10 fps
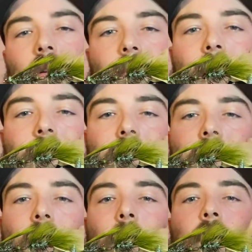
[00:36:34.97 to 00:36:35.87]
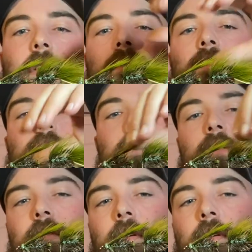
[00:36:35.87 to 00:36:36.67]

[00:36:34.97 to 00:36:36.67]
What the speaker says: of my top producers